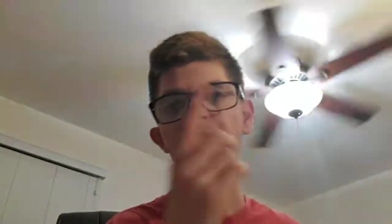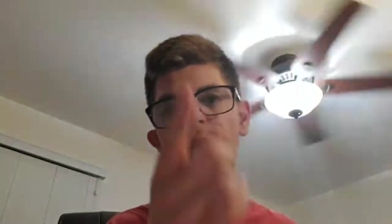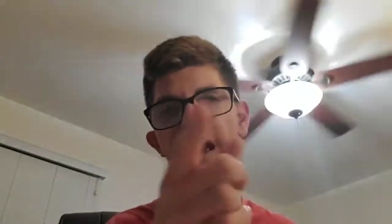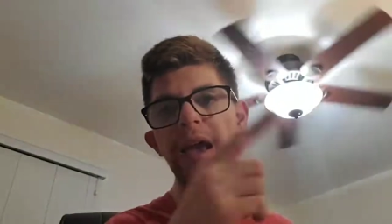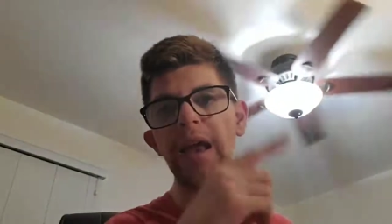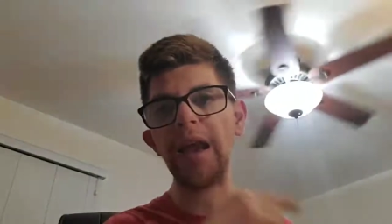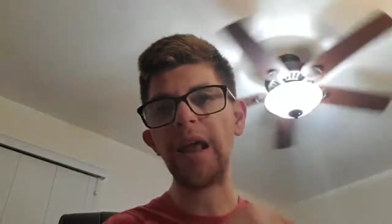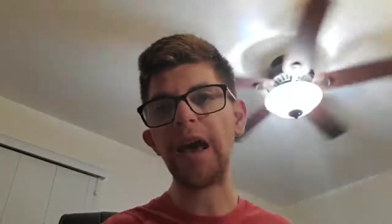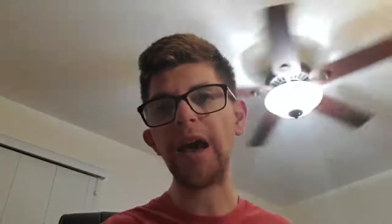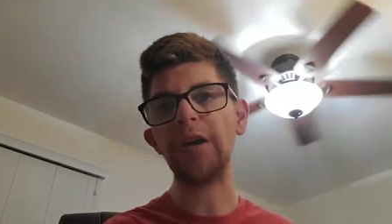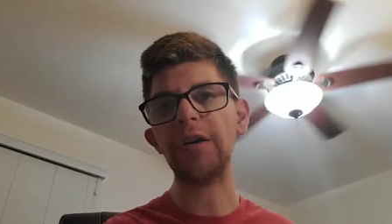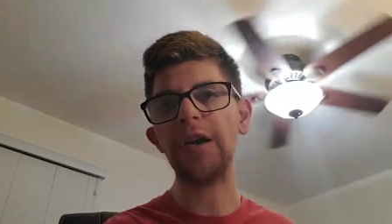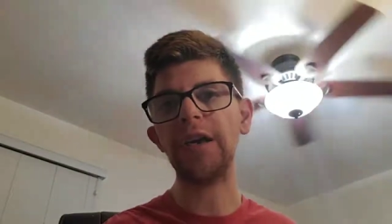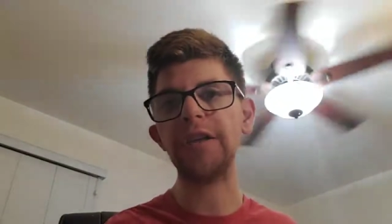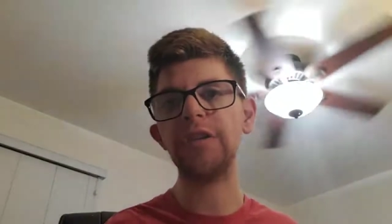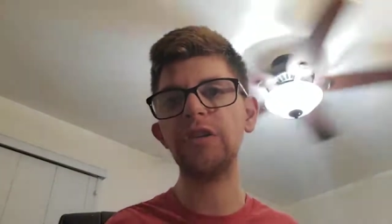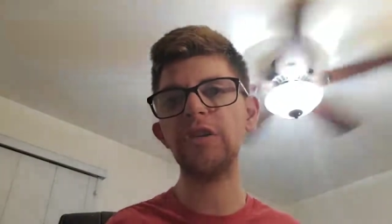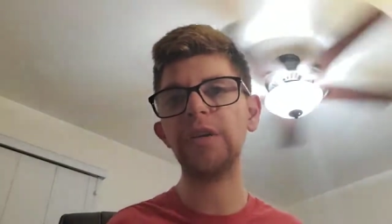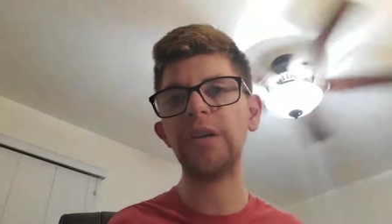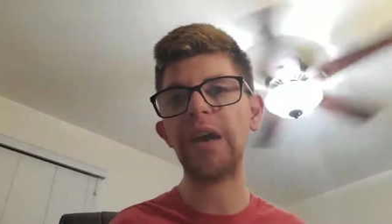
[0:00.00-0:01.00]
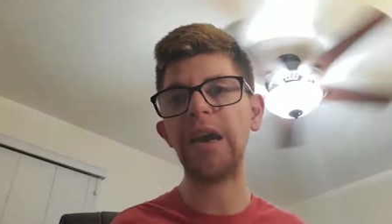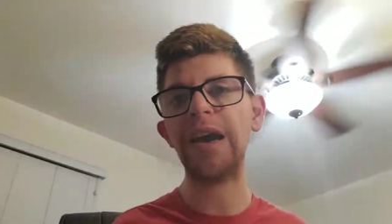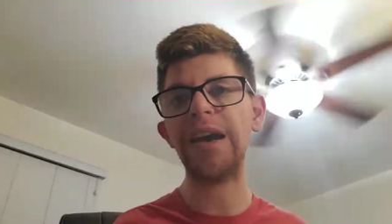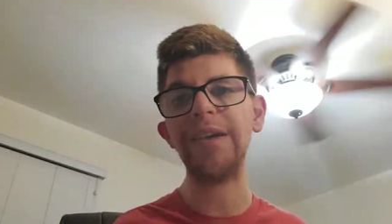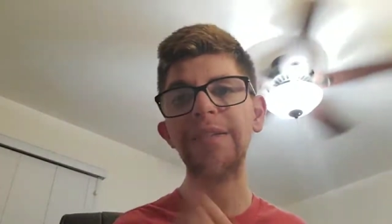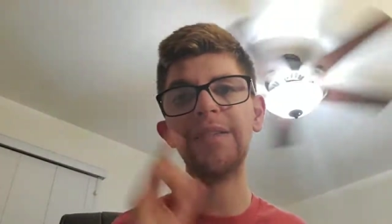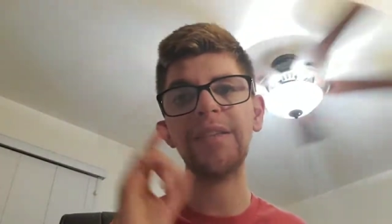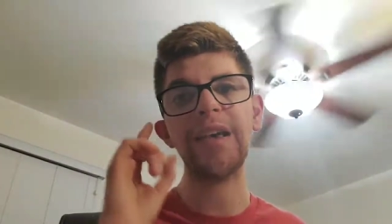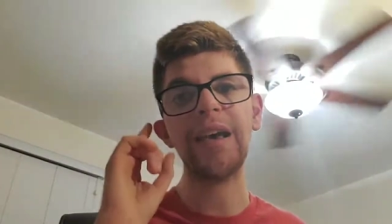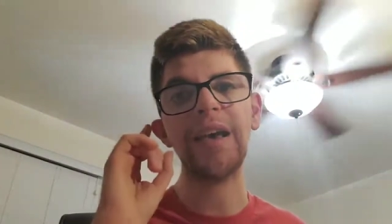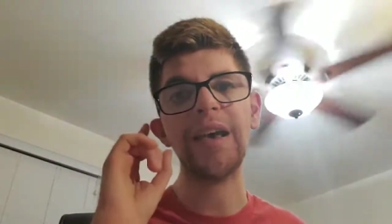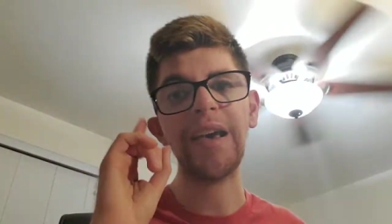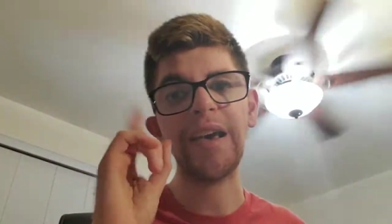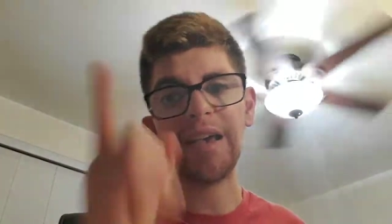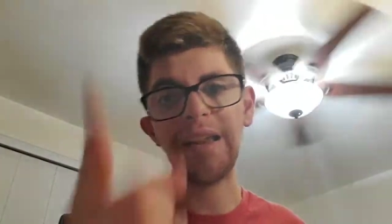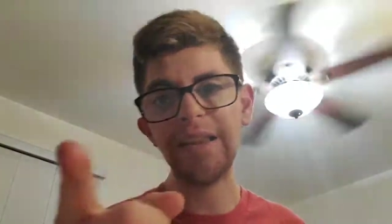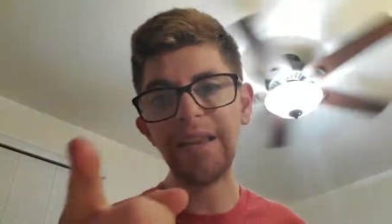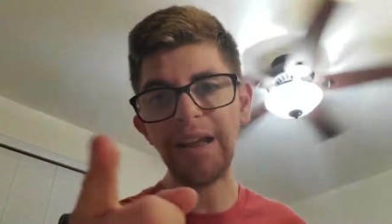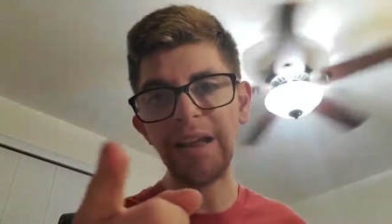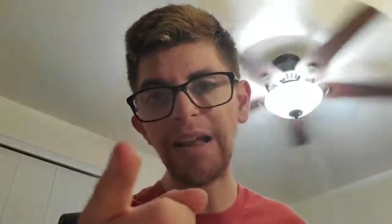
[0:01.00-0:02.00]
And I'll catch you guys
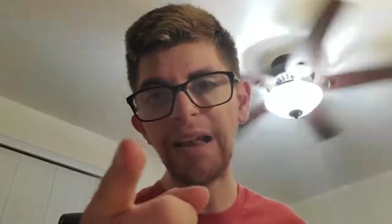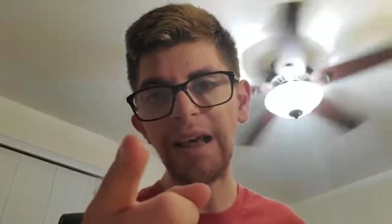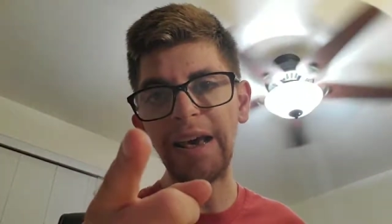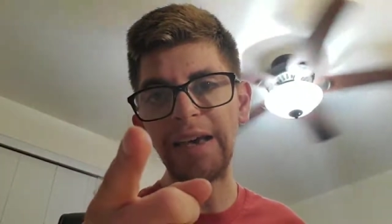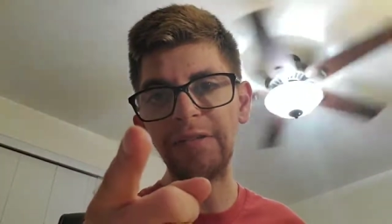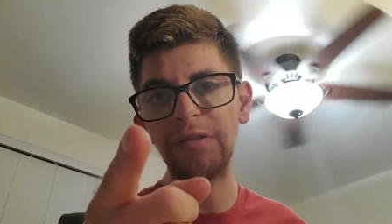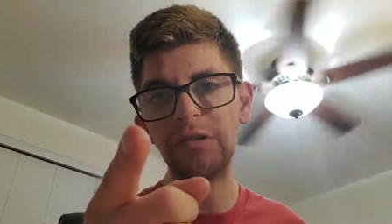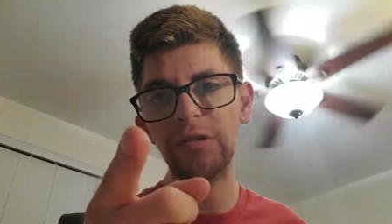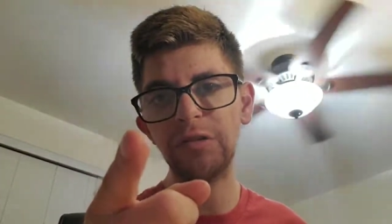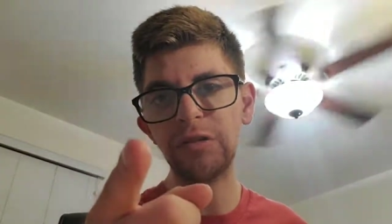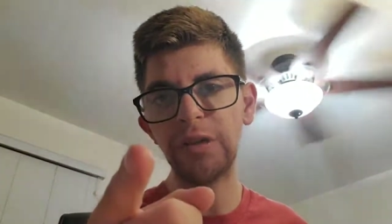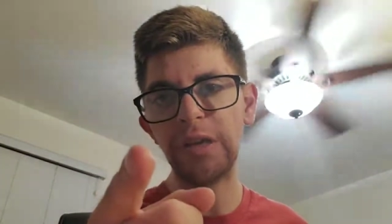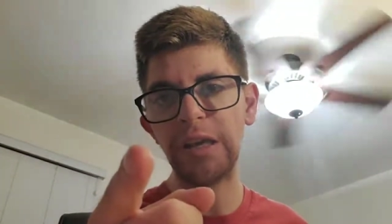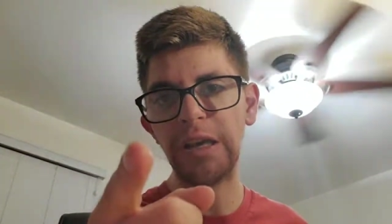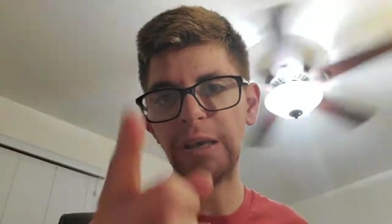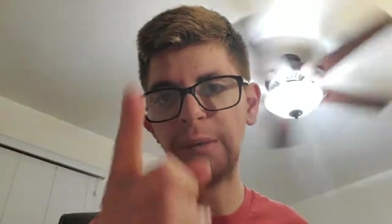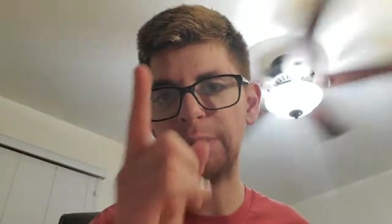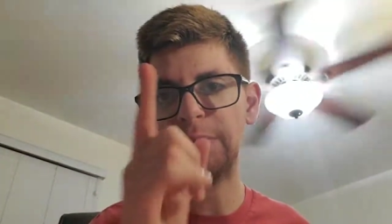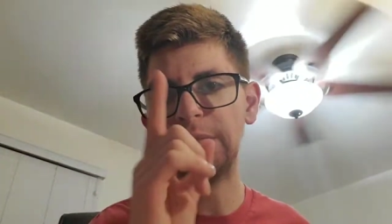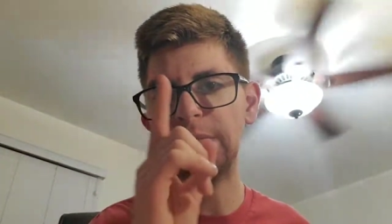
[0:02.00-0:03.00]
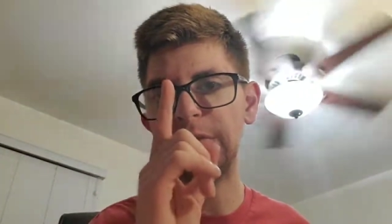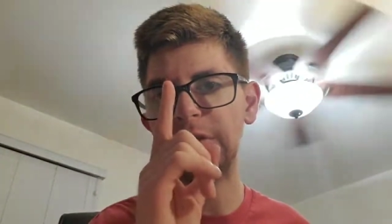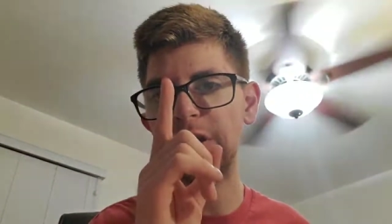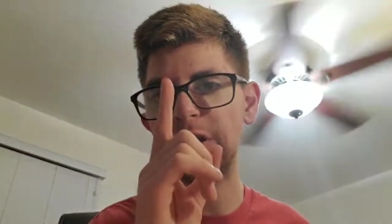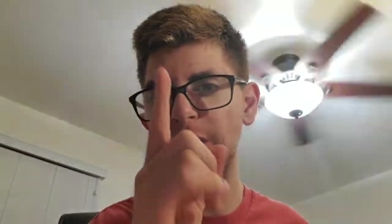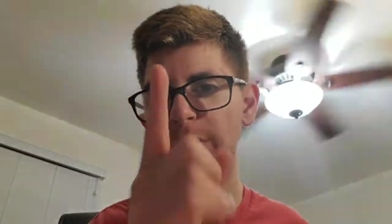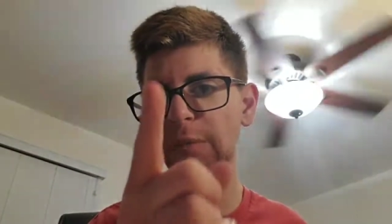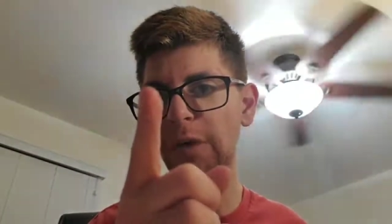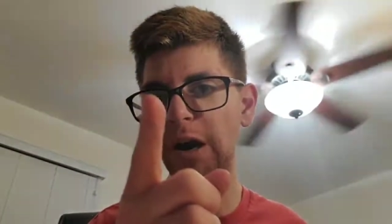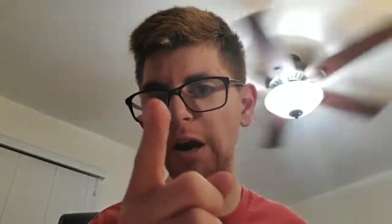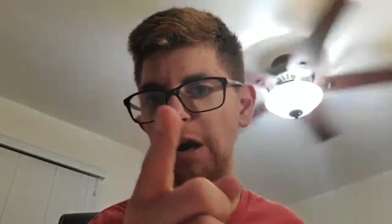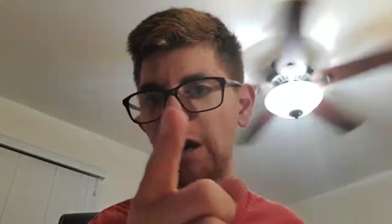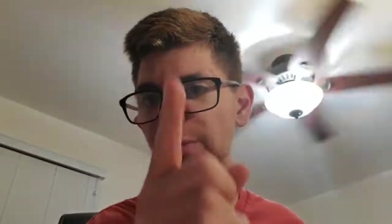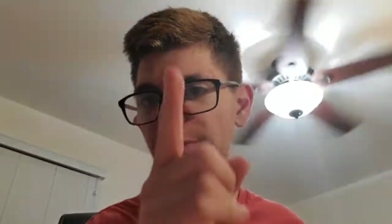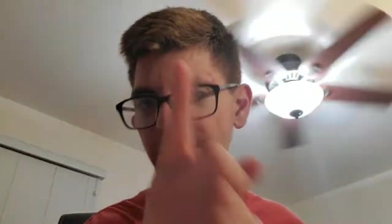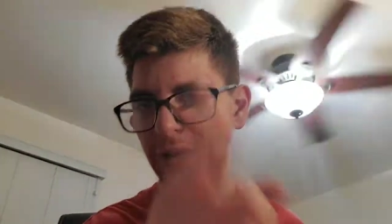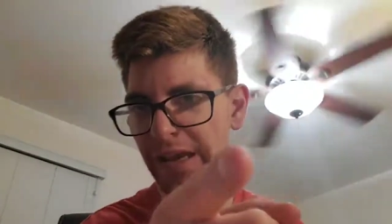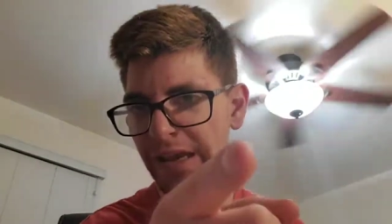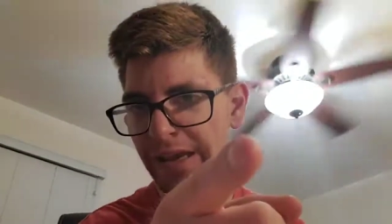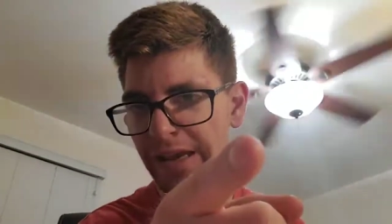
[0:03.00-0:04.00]
in the live stream
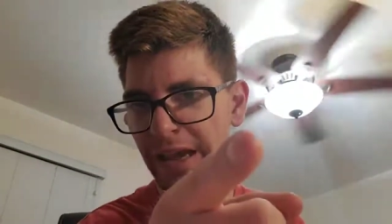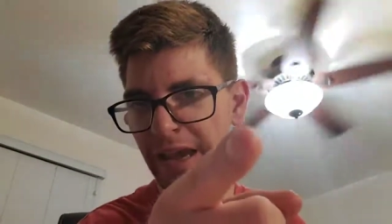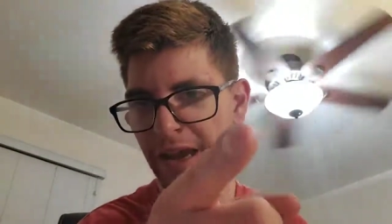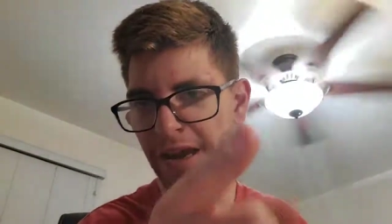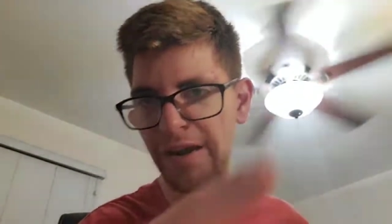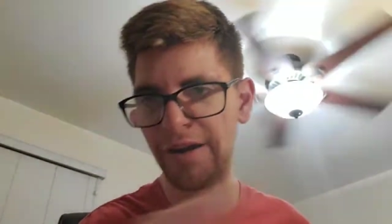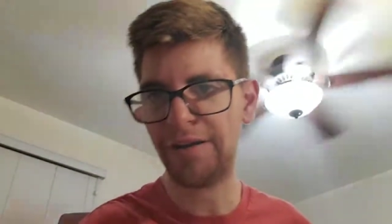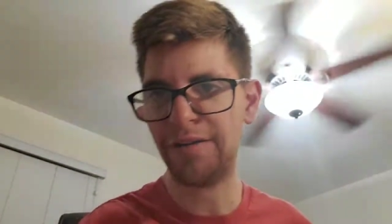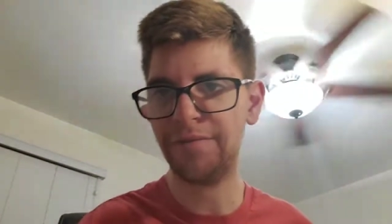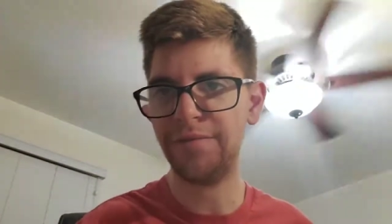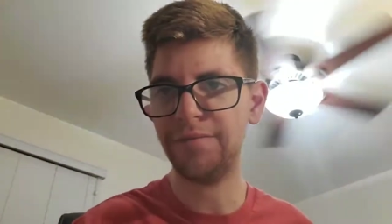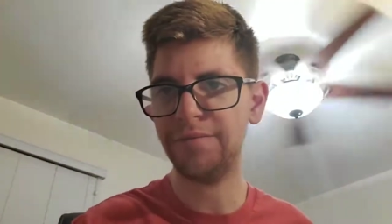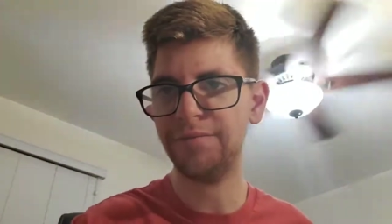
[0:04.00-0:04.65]
tomorrow. Take care.